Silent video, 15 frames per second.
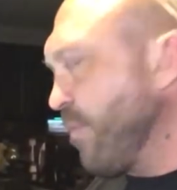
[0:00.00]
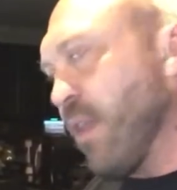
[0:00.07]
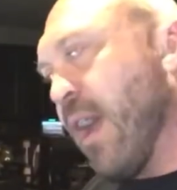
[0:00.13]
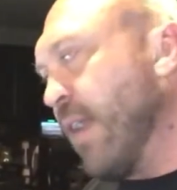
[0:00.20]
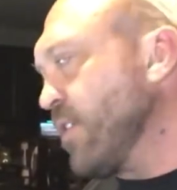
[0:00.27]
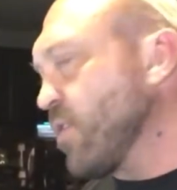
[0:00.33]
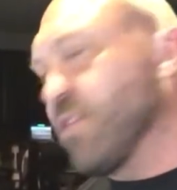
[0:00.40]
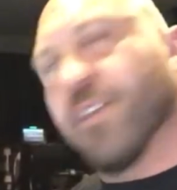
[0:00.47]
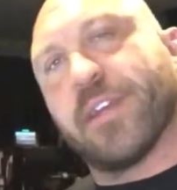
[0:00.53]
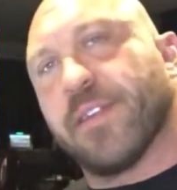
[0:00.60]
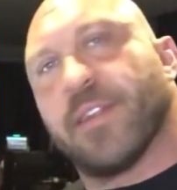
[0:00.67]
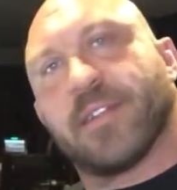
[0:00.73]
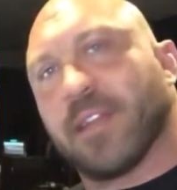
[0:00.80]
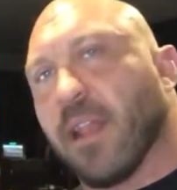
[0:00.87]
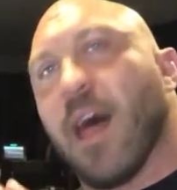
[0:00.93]
I just look
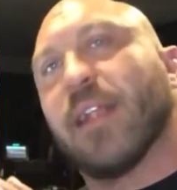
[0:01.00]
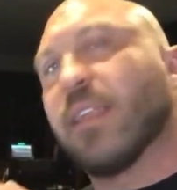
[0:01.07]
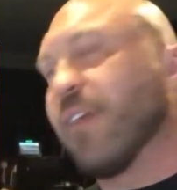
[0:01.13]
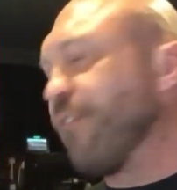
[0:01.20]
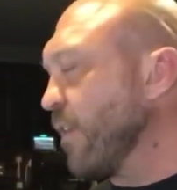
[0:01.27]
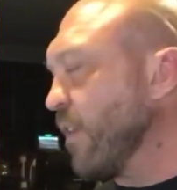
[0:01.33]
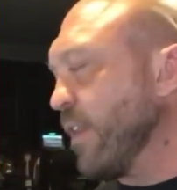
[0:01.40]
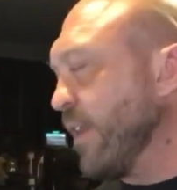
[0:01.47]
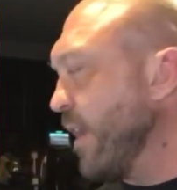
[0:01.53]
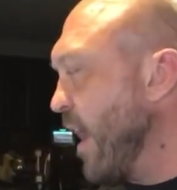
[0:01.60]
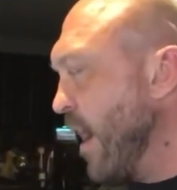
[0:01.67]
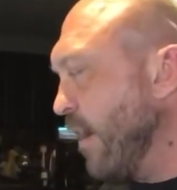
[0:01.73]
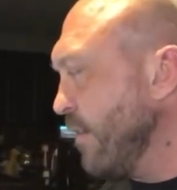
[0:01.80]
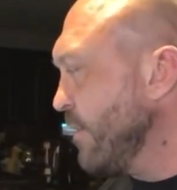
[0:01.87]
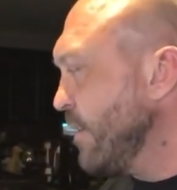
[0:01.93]
at this a lot differently
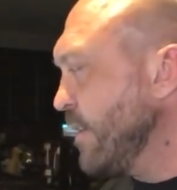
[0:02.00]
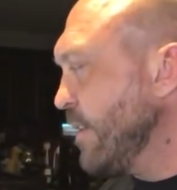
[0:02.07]
now